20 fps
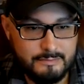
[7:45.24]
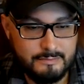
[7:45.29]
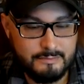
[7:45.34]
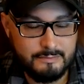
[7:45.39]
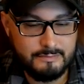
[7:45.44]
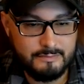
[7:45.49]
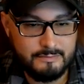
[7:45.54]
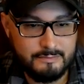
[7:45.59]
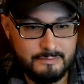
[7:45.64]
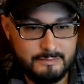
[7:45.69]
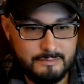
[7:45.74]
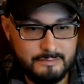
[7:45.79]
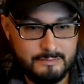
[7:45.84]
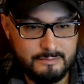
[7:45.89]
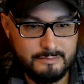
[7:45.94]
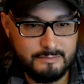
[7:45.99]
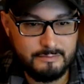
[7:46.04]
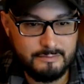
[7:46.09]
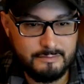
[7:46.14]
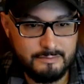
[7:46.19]

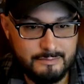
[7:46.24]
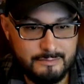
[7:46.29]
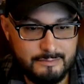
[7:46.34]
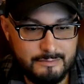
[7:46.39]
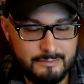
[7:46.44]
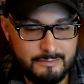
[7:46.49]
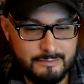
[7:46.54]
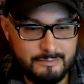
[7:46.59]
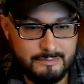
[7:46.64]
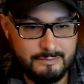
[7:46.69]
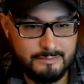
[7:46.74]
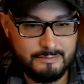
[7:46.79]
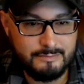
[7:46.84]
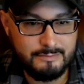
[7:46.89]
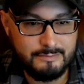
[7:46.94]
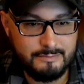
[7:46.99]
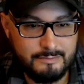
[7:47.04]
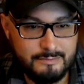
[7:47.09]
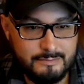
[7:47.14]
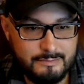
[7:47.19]

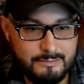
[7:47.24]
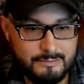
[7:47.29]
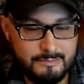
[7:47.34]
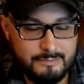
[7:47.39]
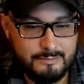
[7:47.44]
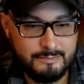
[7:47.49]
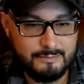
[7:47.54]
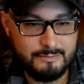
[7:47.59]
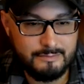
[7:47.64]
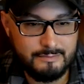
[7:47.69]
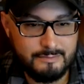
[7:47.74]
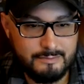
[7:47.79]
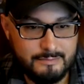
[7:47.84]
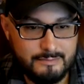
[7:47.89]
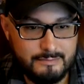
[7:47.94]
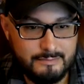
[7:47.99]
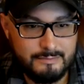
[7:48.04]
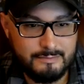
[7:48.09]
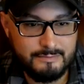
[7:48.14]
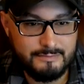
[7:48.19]

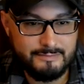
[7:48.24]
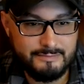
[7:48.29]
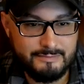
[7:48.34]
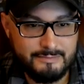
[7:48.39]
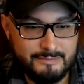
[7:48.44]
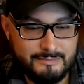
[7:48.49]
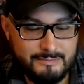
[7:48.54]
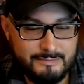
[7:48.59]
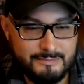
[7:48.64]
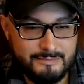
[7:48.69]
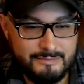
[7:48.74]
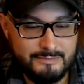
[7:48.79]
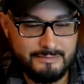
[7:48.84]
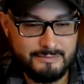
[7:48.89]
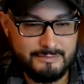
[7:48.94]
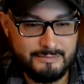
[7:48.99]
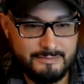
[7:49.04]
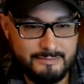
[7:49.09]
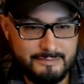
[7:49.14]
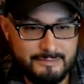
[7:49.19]

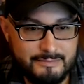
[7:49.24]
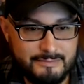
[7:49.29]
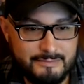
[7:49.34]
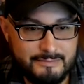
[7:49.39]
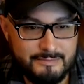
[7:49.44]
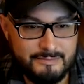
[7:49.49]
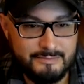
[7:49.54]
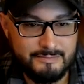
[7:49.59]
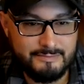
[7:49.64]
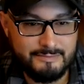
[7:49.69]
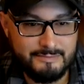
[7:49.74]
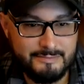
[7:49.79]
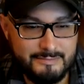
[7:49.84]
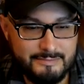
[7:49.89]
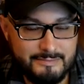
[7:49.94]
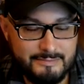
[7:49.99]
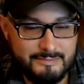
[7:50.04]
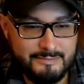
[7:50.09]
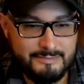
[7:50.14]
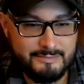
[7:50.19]

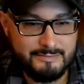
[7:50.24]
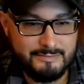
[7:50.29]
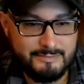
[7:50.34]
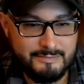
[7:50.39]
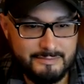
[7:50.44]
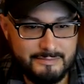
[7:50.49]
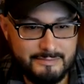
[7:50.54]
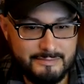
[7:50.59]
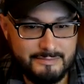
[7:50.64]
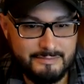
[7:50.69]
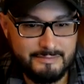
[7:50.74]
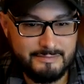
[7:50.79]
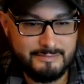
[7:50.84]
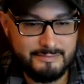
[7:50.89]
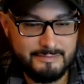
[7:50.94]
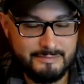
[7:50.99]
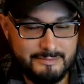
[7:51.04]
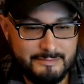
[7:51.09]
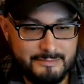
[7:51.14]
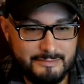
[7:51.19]

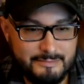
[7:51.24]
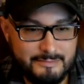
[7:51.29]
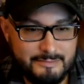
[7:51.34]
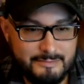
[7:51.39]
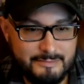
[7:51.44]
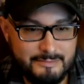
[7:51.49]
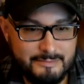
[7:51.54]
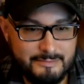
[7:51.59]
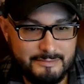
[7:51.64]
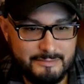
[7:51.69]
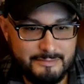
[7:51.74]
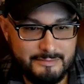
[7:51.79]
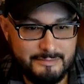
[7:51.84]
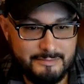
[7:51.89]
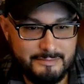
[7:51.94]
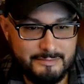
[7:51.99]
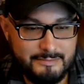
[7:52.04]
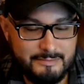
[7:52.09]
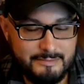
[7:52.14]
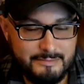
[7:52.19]

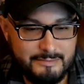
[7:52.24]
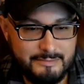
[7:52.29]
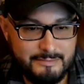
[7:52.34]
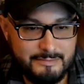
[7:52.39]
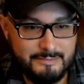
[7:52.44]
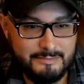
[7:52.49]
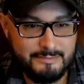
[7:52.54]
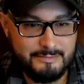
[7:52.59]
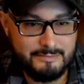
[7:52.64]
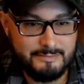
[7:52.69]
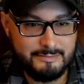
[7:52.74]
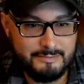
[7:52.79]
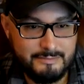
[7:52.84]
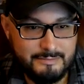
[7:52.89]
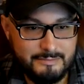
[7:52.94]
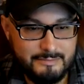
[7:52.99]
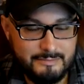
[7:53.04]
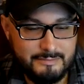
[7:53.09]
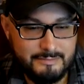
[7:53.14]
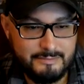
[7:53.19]
The person shown says nothing.